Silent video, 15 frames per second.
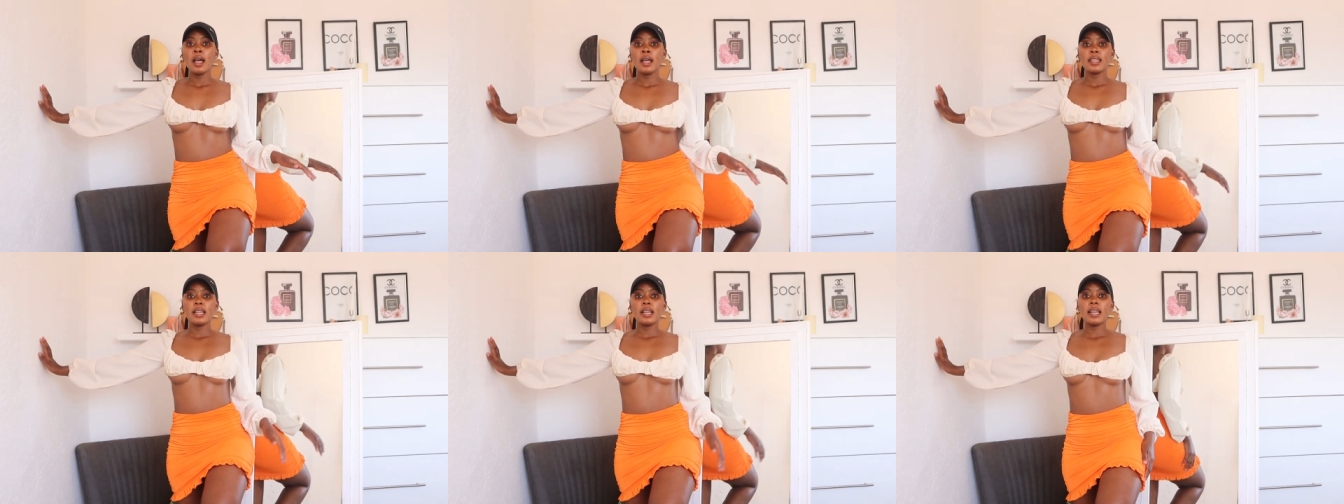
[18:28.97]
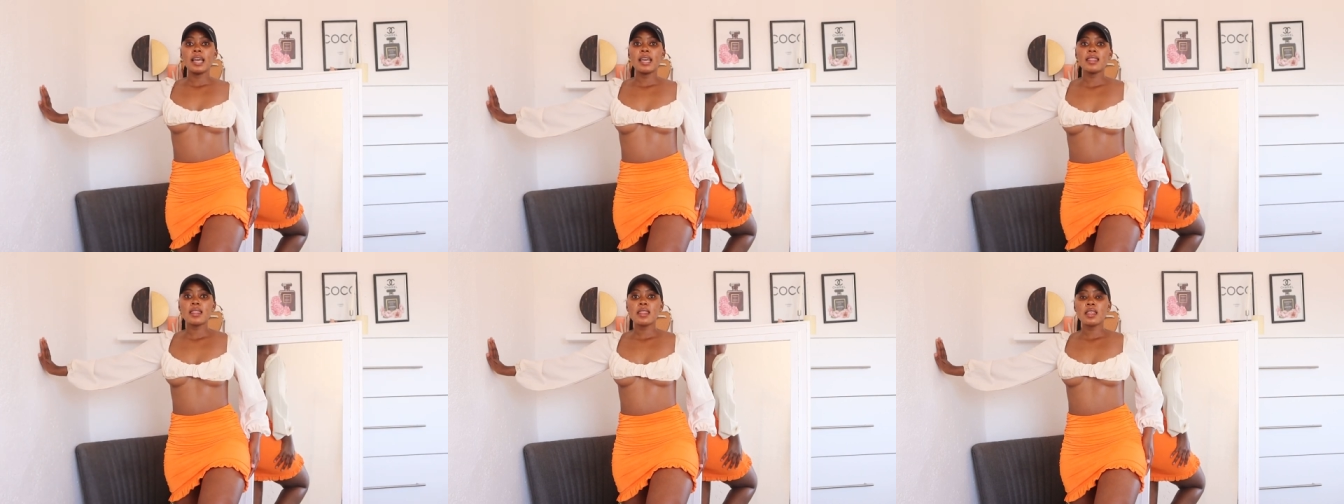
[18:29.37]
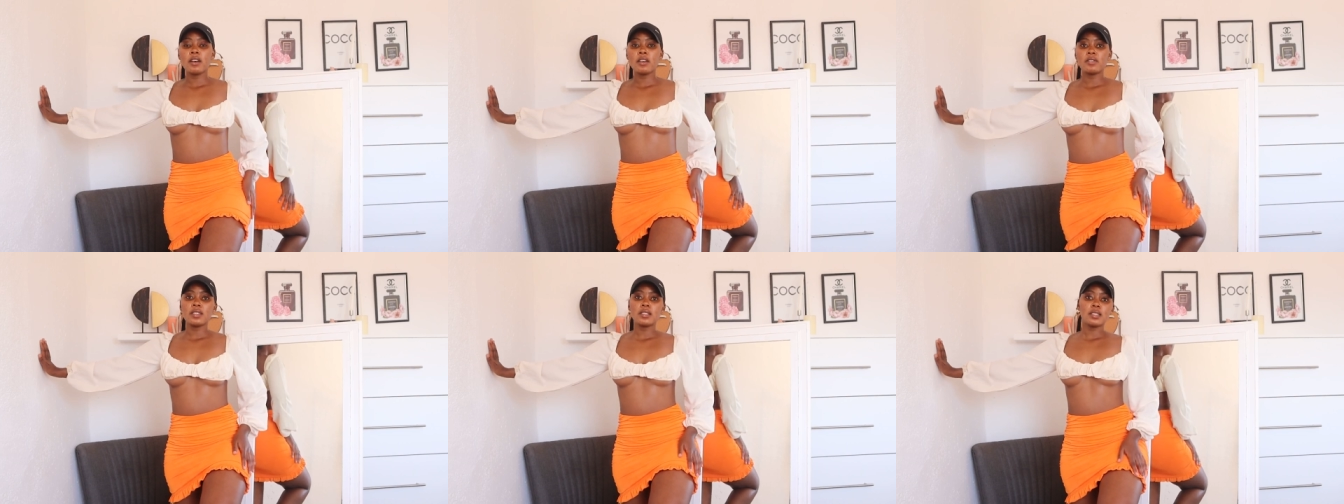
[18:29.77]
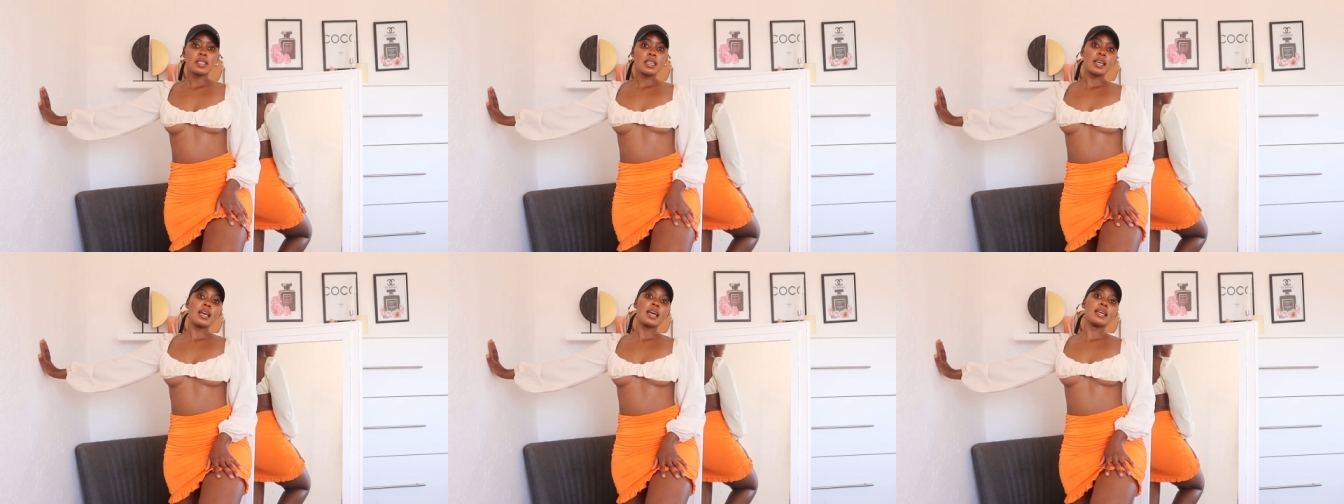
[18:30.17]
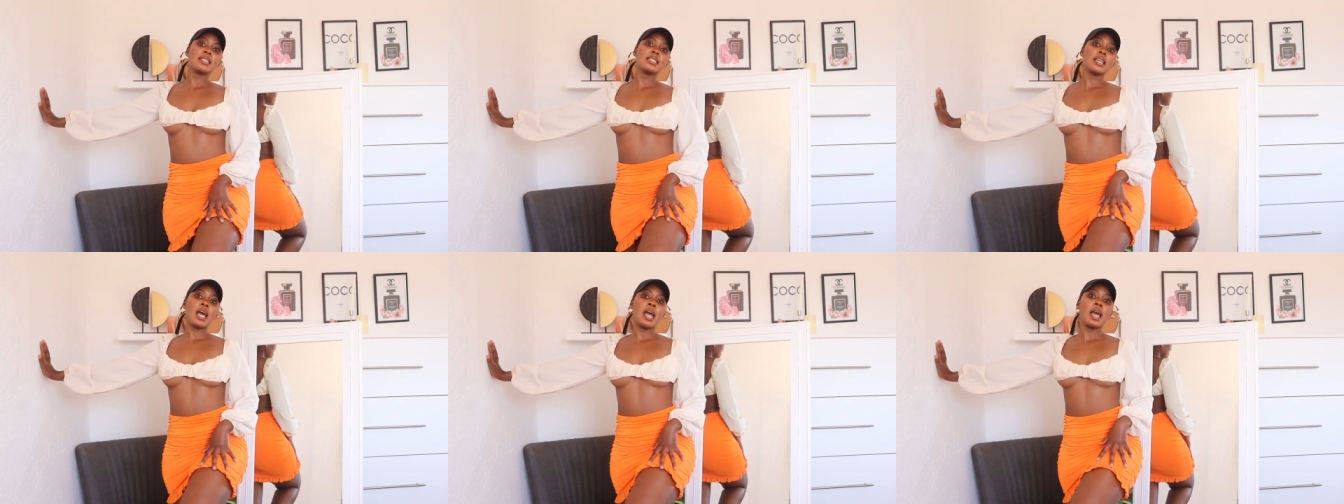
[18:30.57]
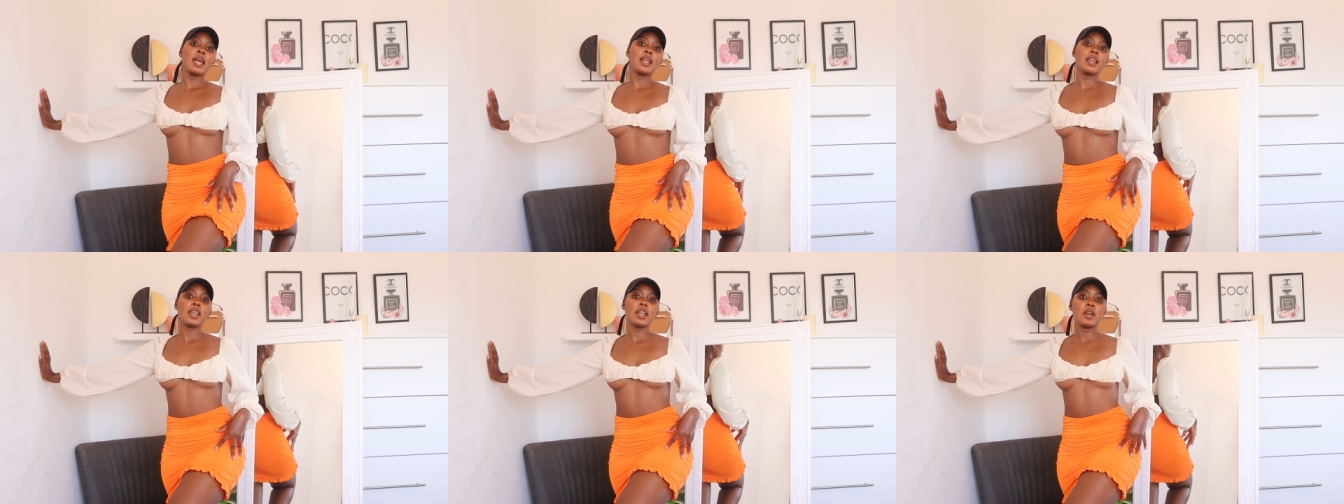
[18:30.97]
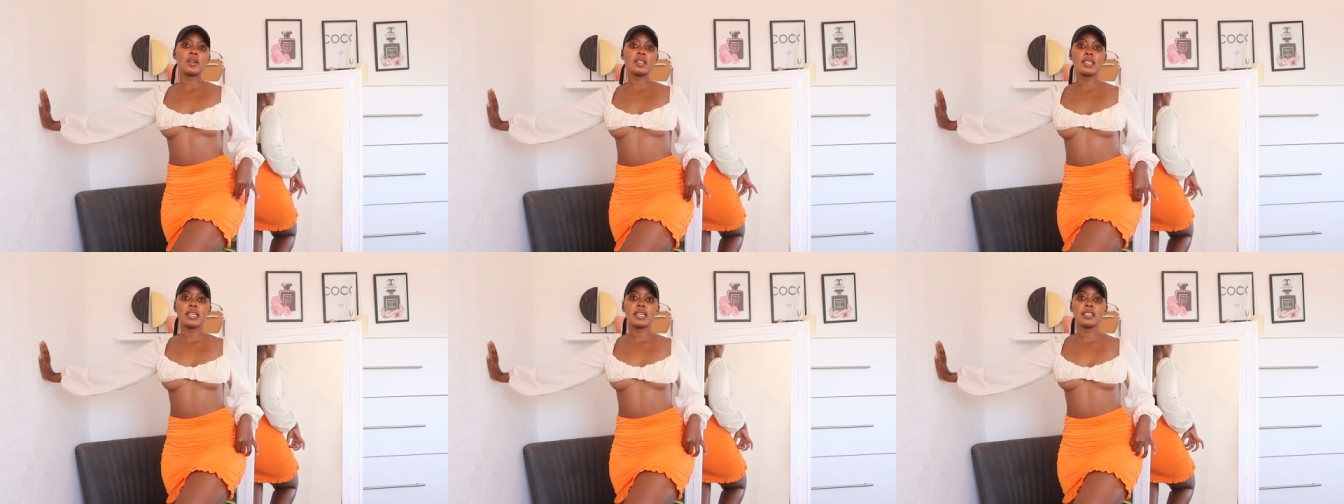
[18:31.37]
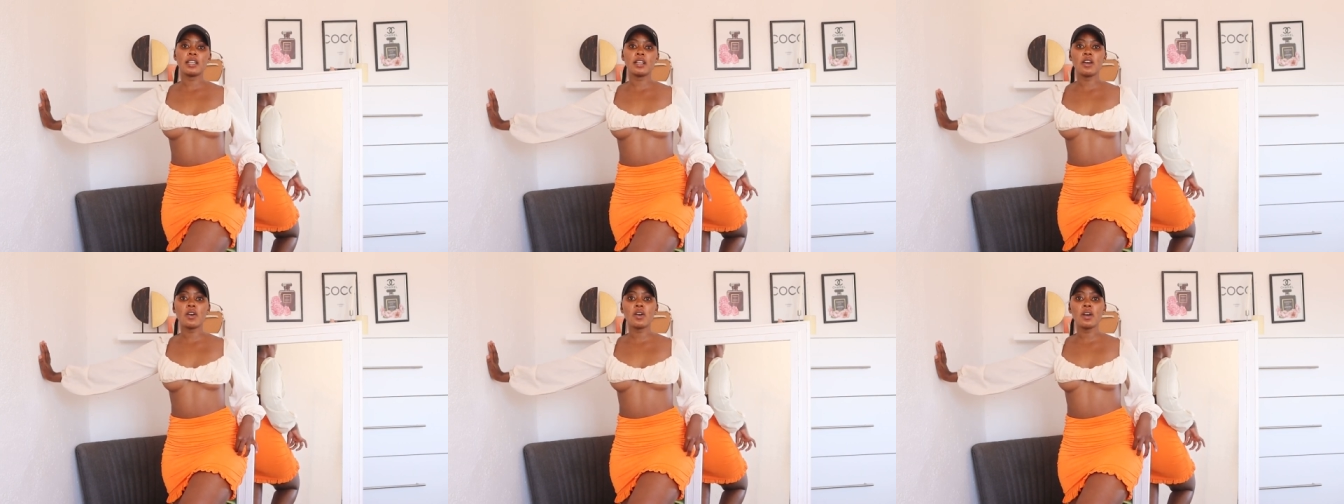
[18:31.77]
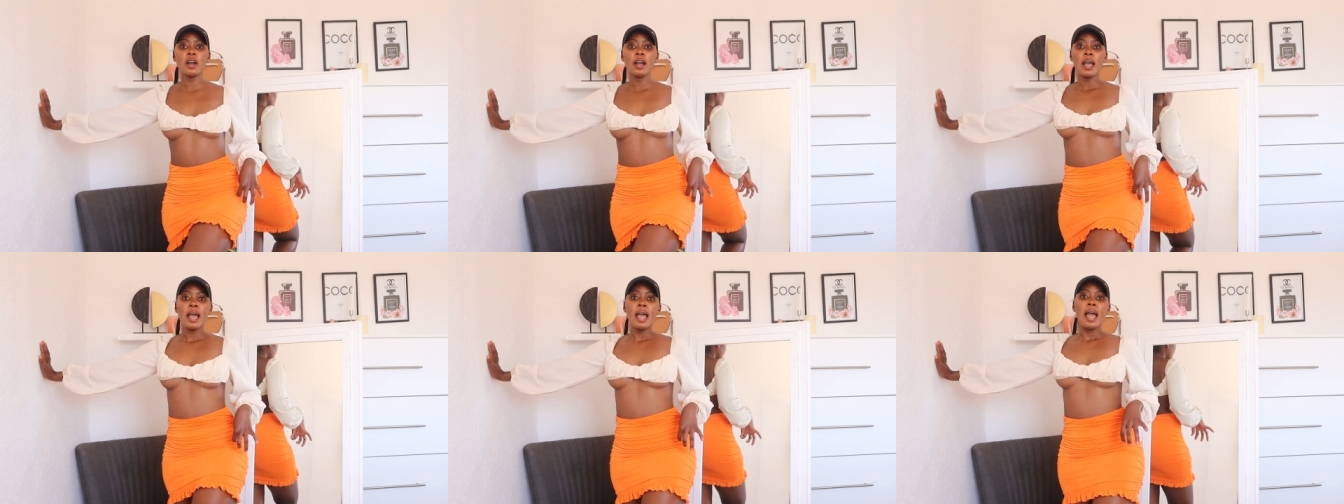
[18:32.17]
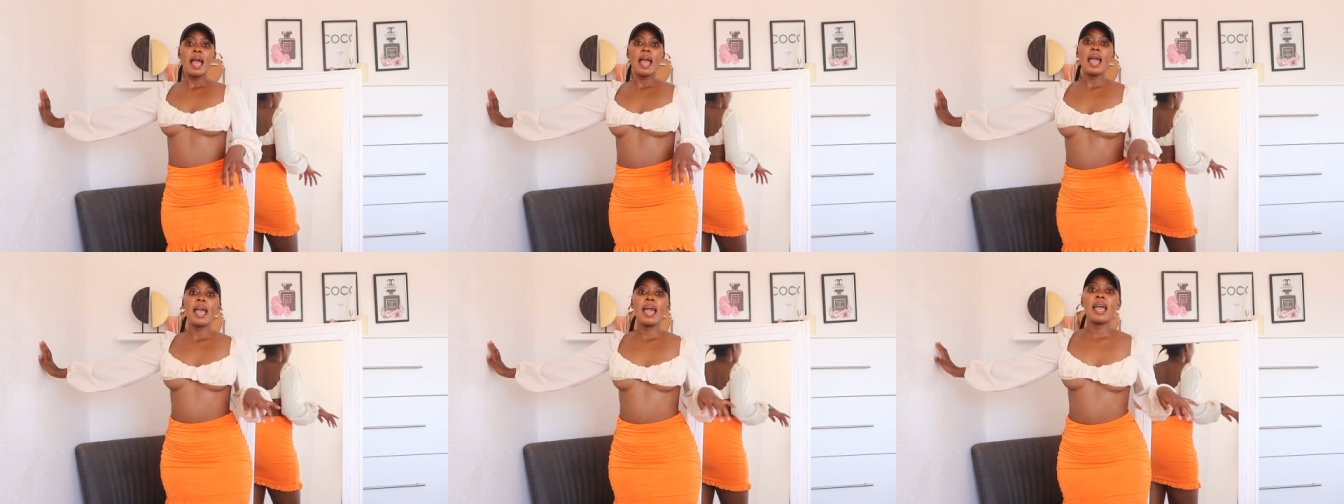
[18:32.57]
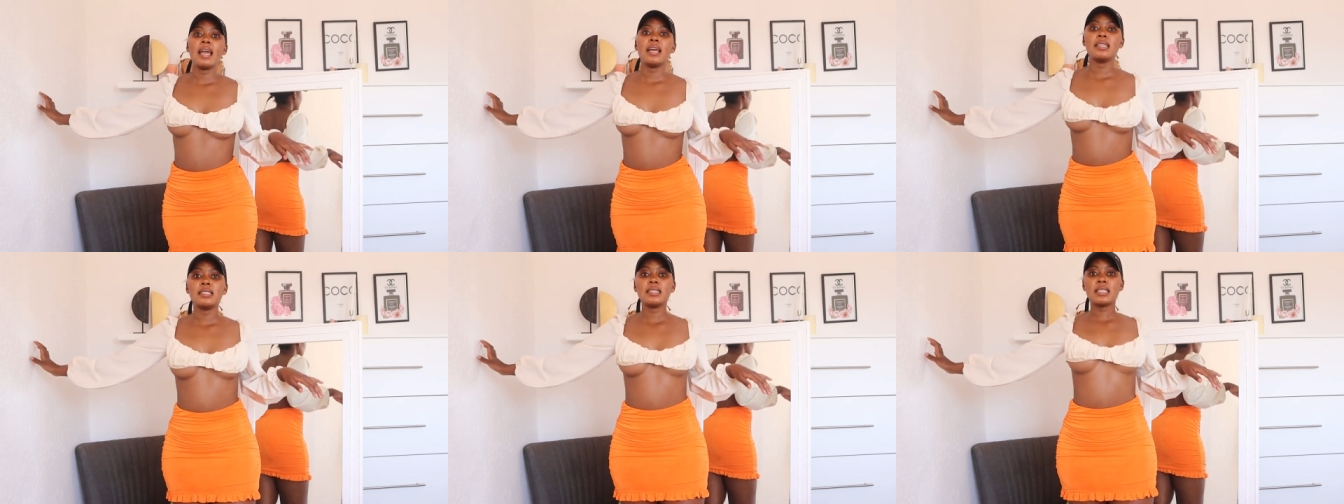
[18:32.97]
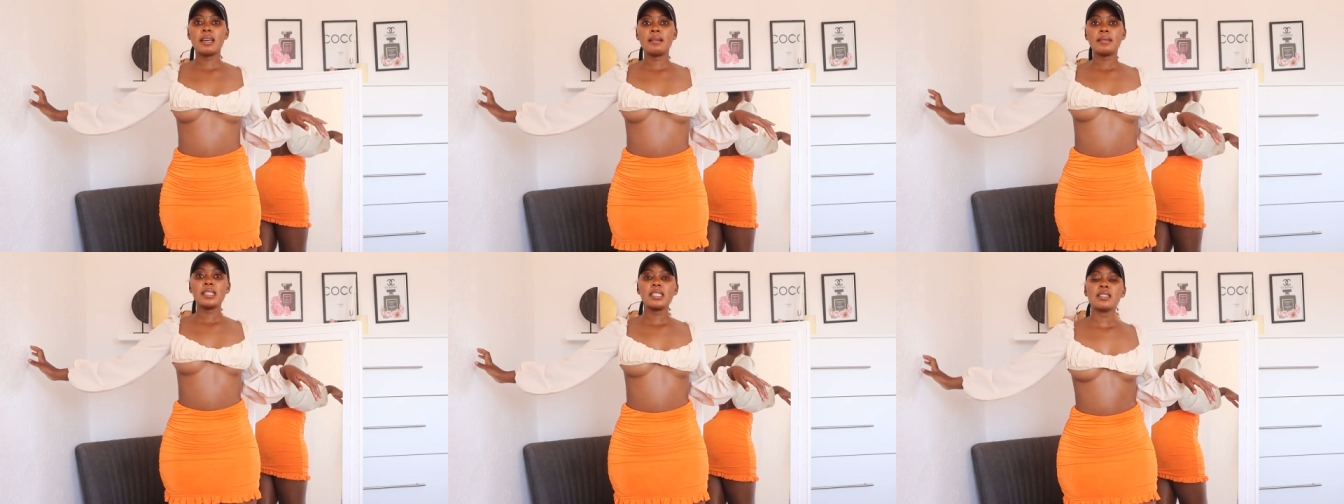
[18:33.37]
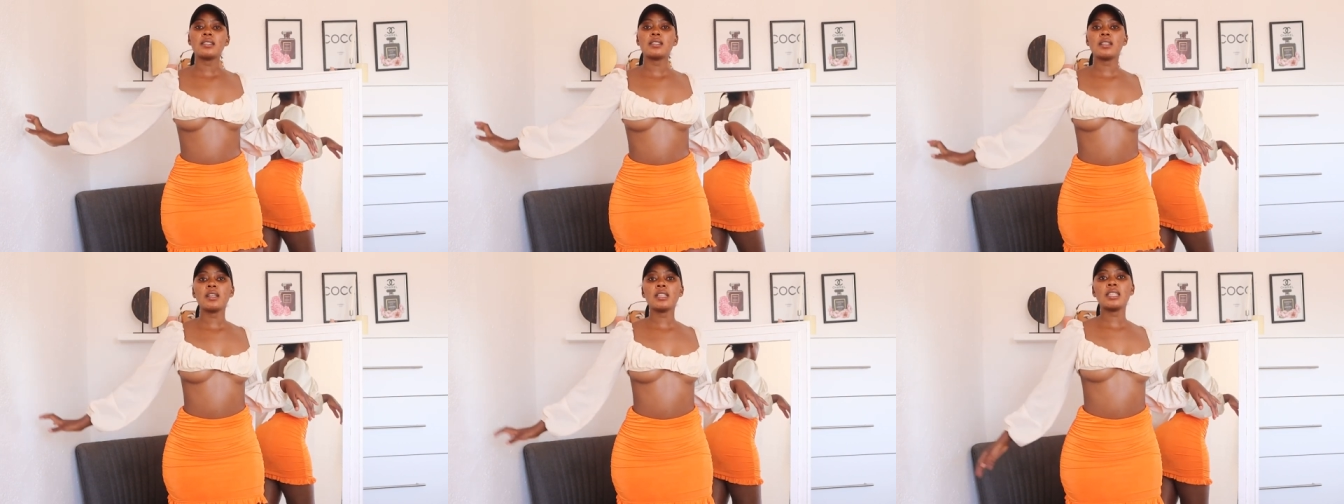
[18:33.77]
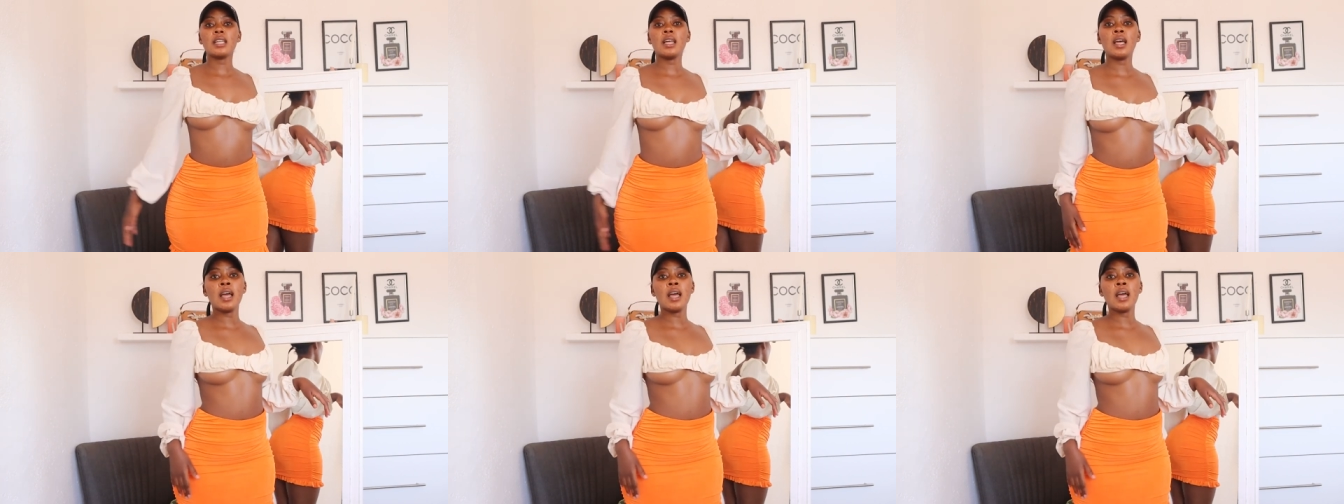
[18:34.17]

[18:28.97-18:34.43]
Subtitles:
the length of the skirt, not that long, and I mean, it's not